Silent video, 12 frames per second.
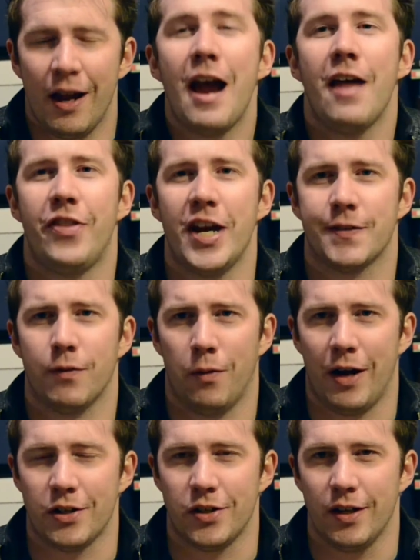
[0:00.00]
And thanks for
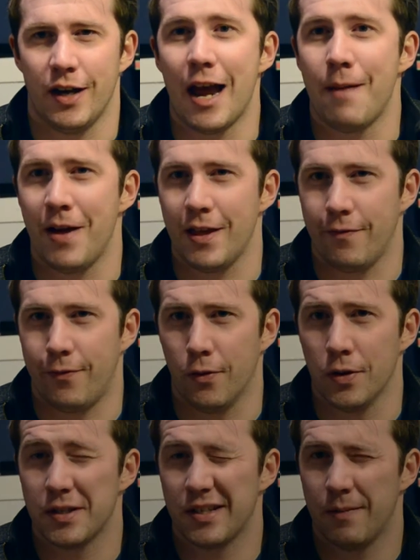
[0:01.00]
watching, and may the
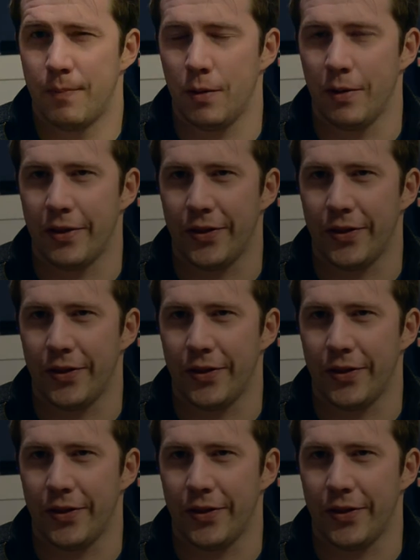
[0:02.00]
Force be with